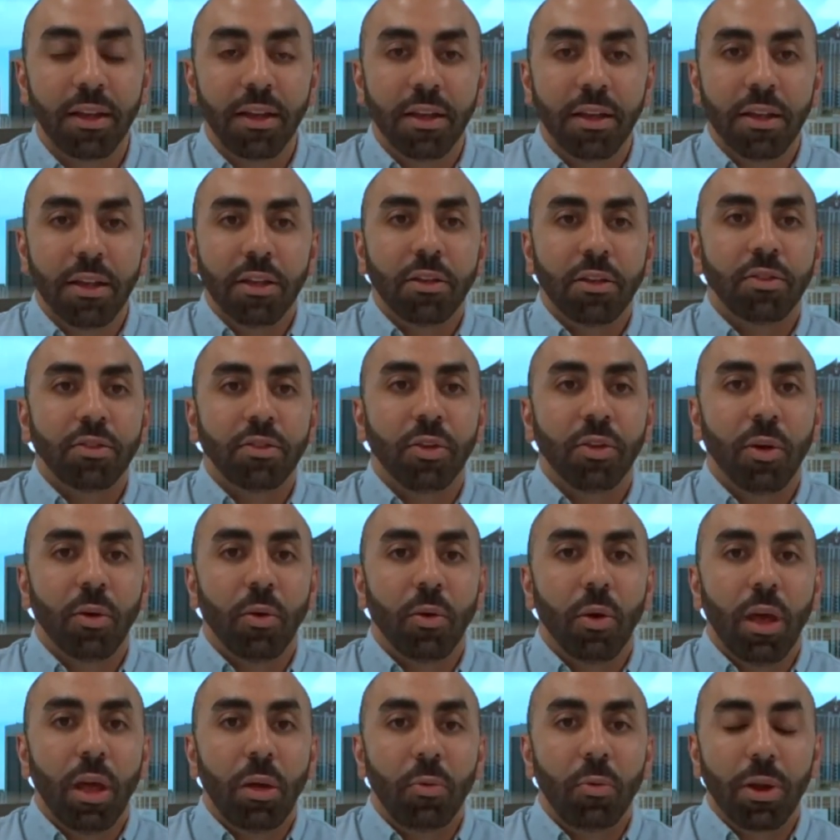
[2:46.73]

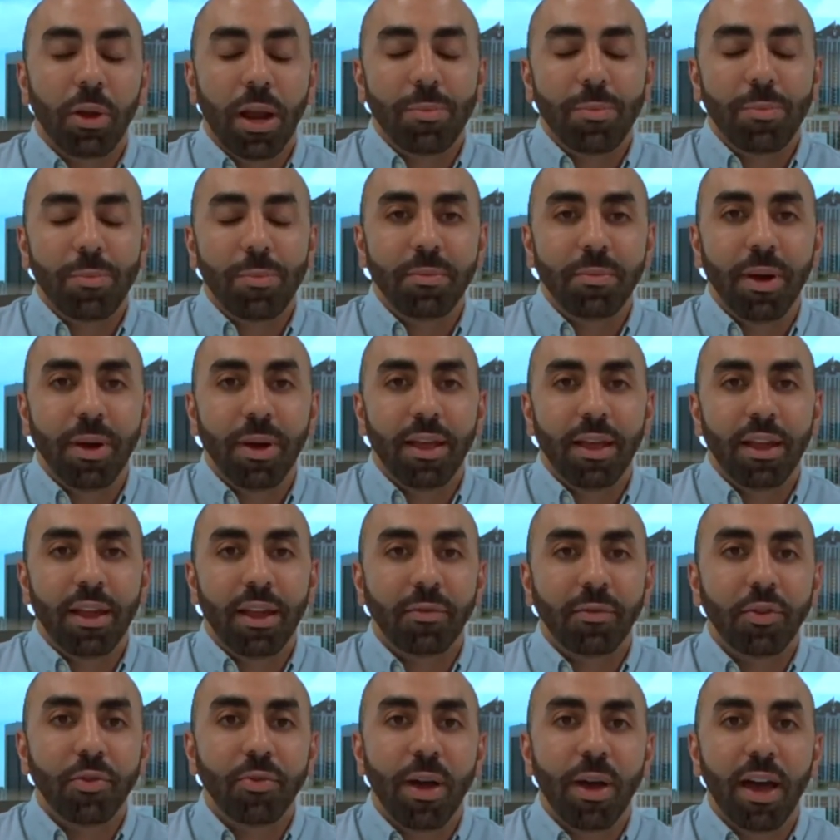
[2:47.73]
So, and what I mean by that,
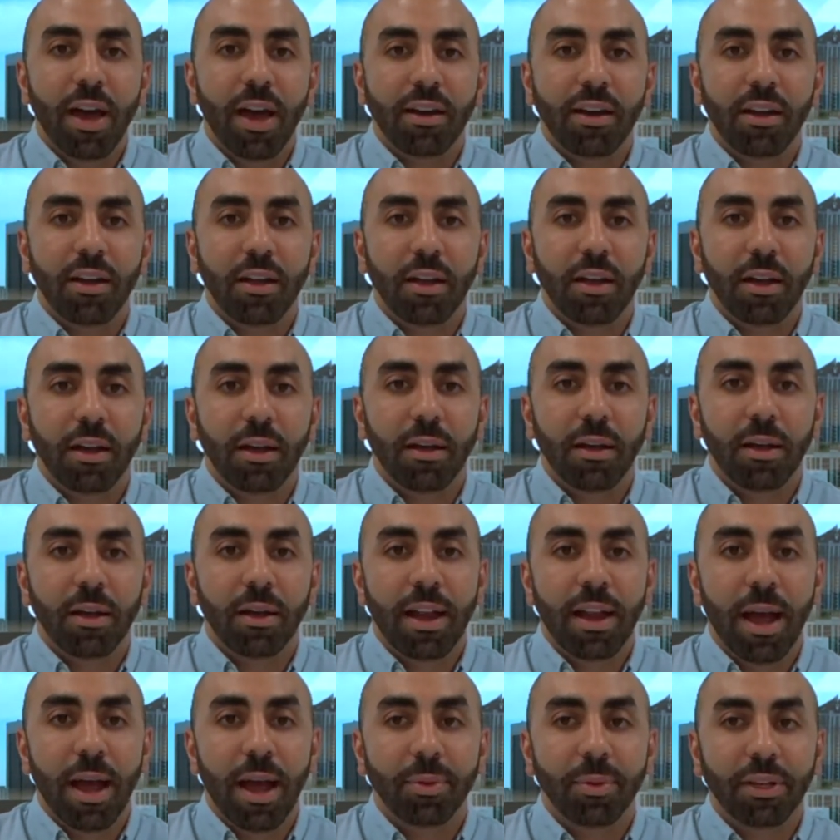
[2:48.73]
if you had an
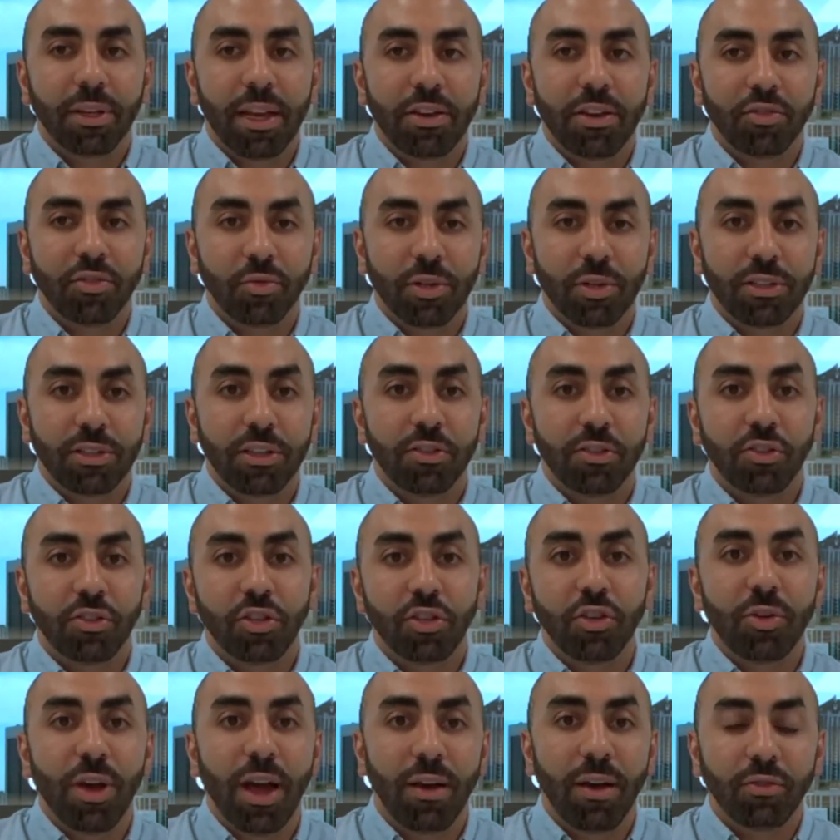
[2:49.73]
application where it says, do
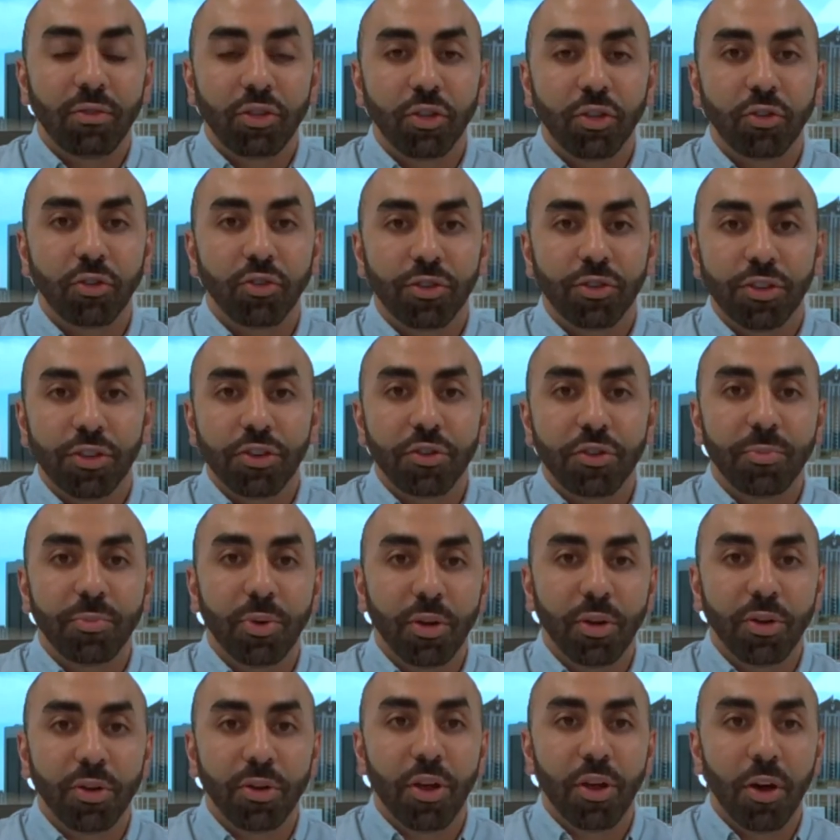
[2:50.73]
you have children? And you
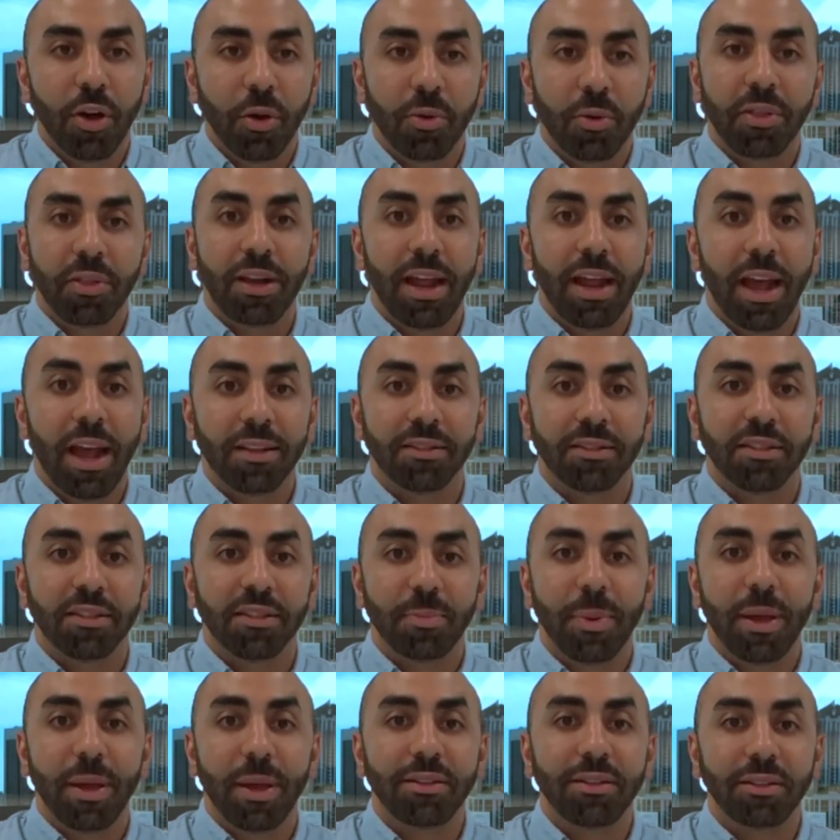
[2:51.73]
put no, and then it has a
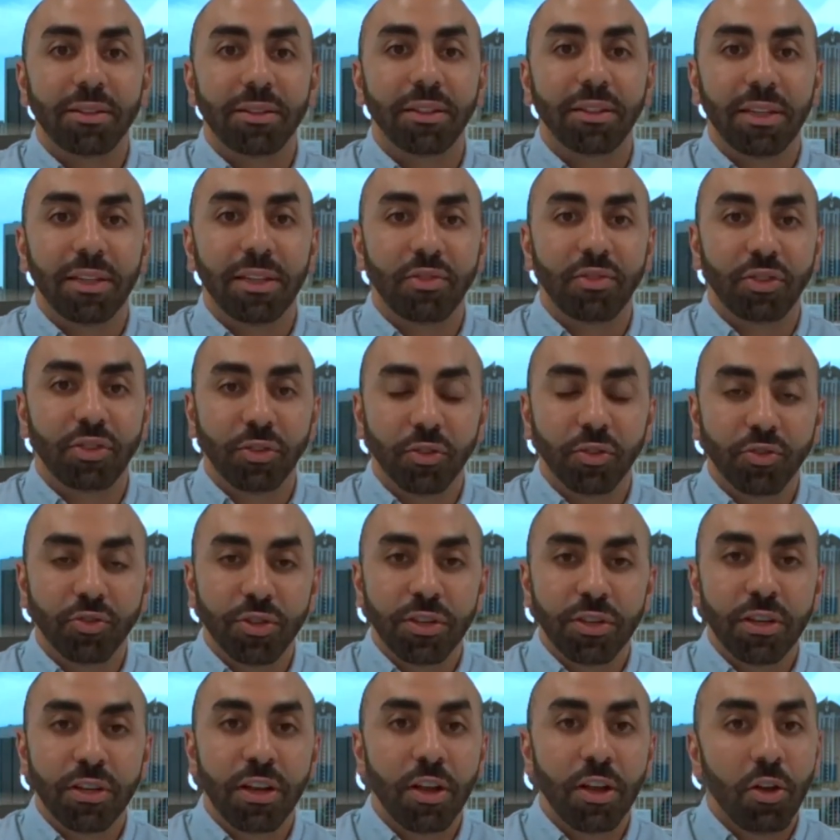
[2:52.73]
space to leave
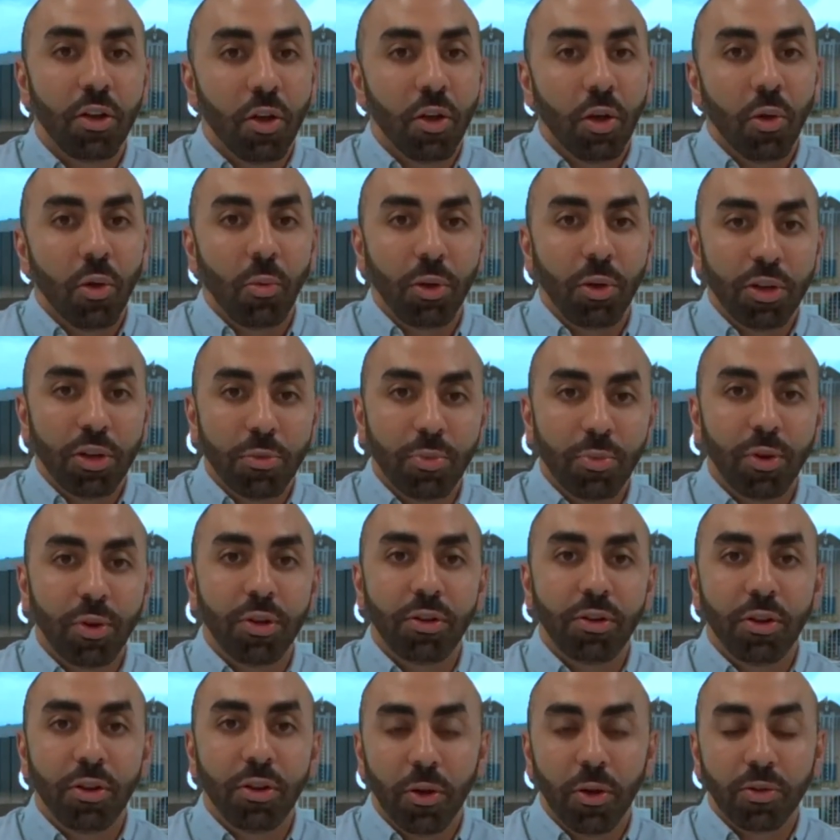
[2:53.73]
children. Well, you put
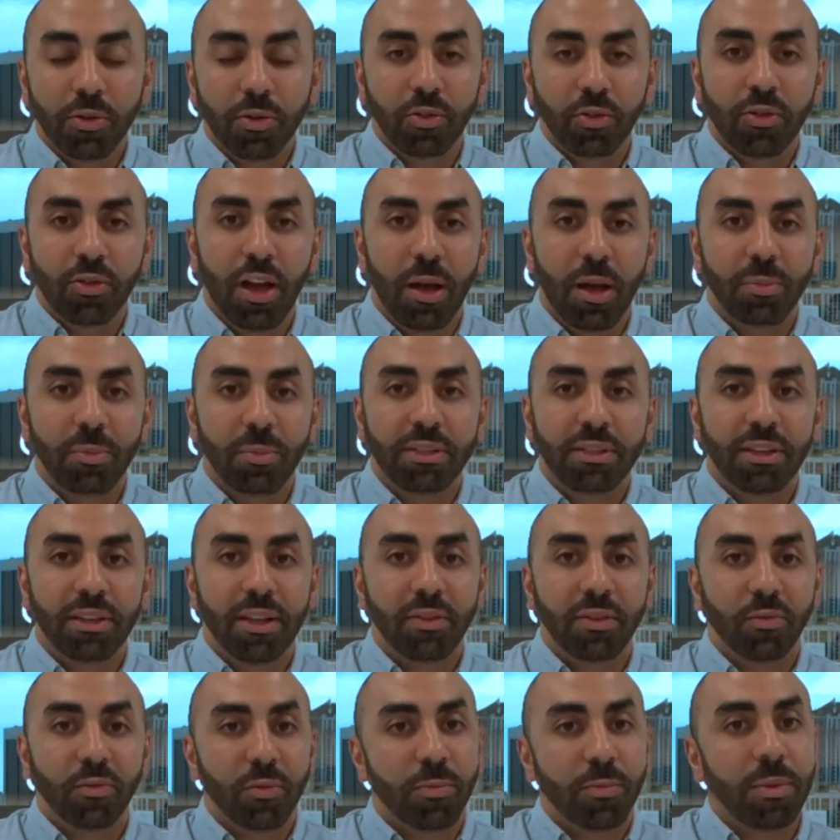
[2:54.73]
no, so common
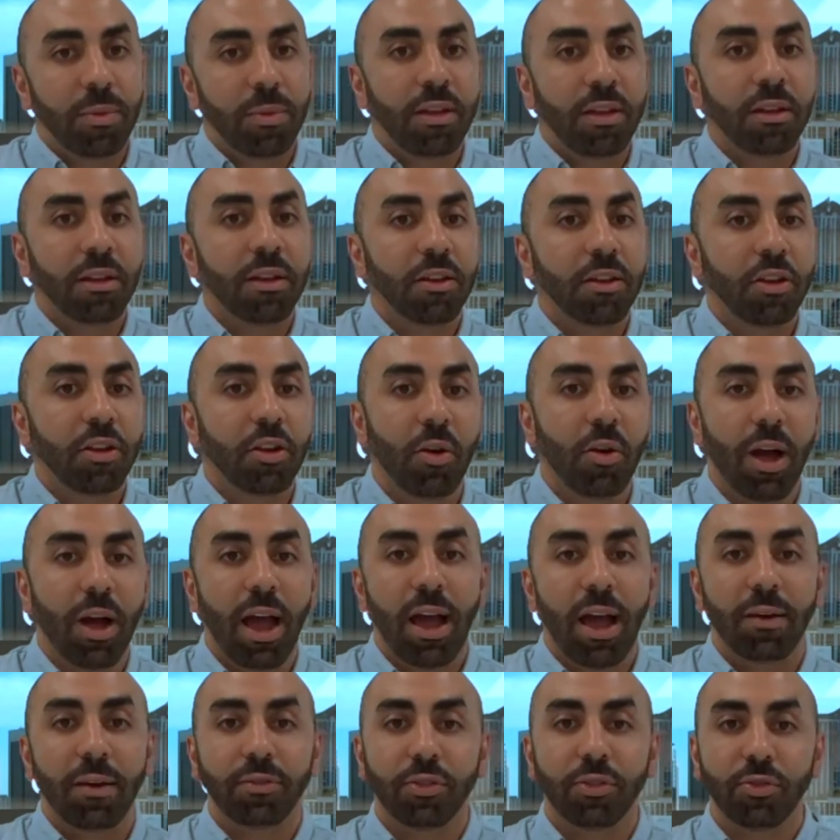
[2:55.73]
sense would mean you don't
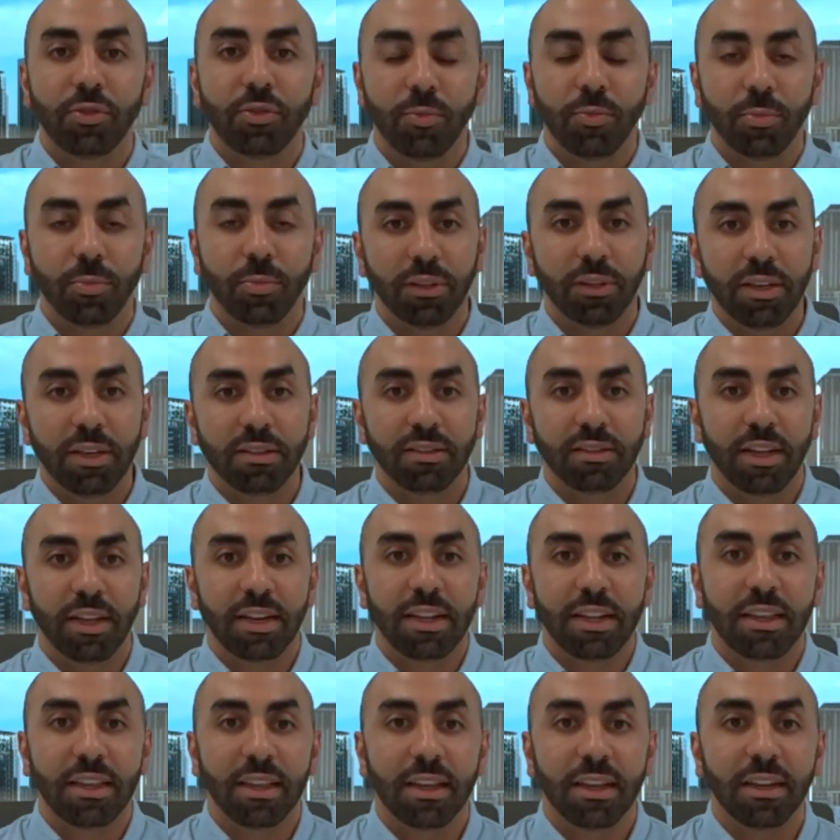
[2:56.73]
have to list
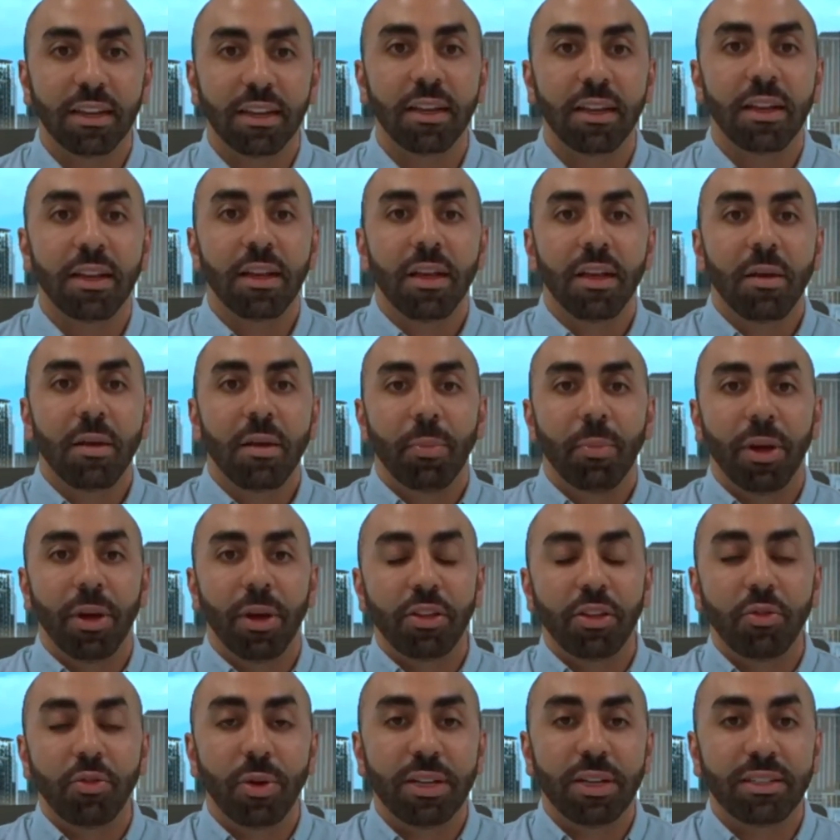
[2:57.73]
anything, but
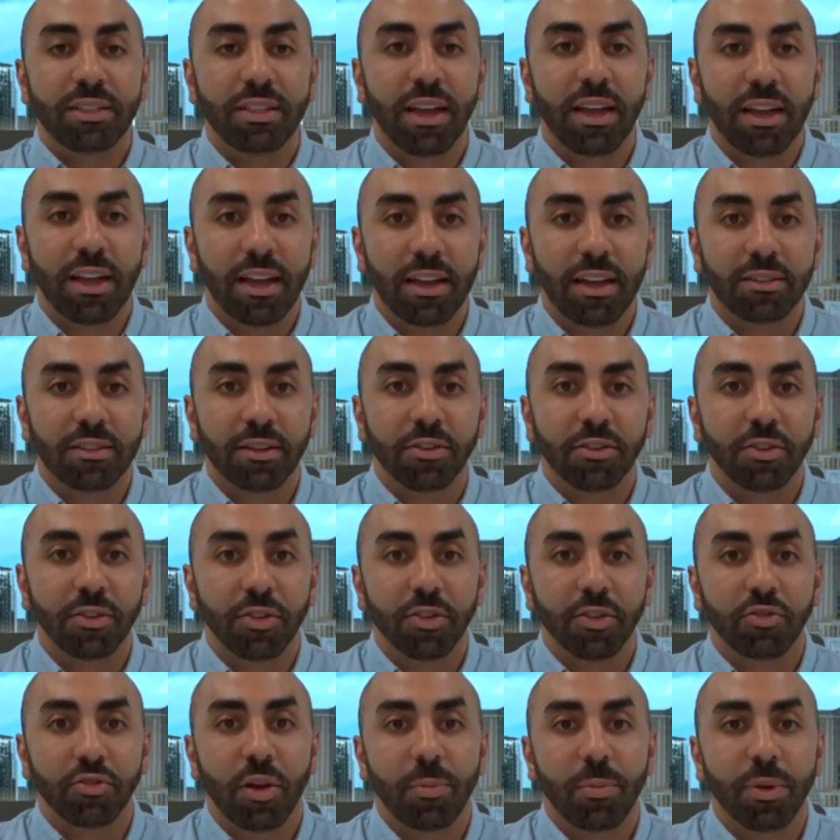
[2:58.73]
USCIS under the
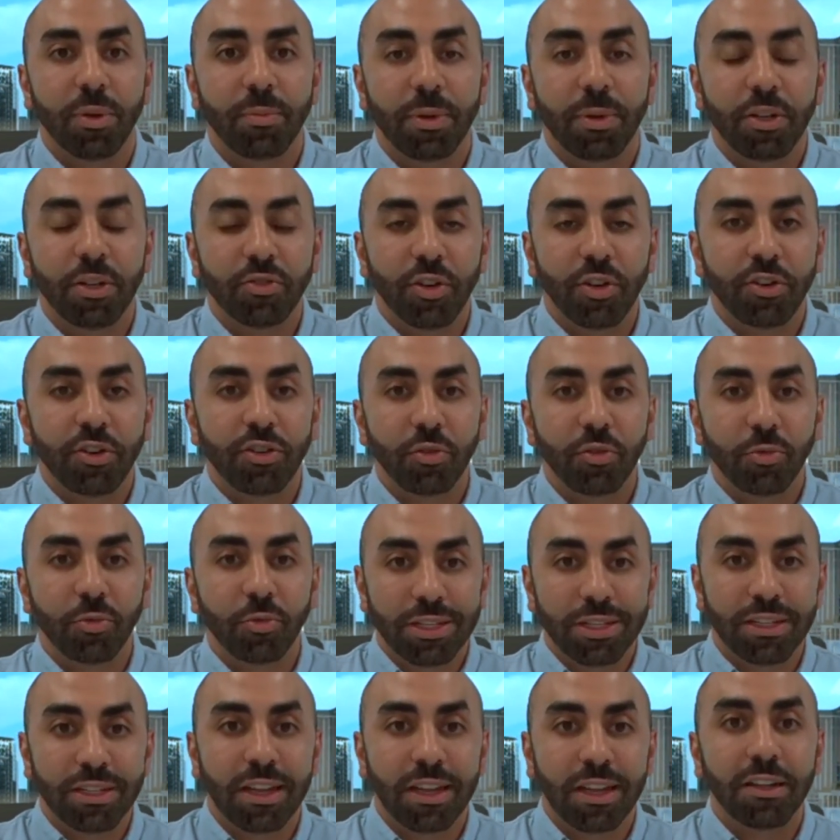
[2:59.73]
Trump administration was
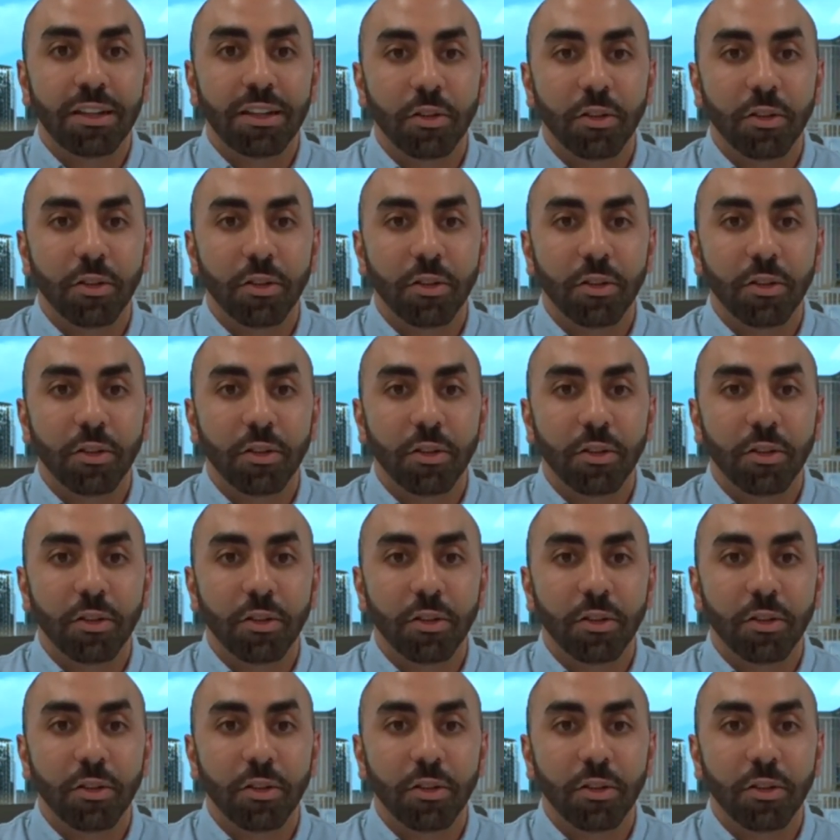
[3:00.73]
sending those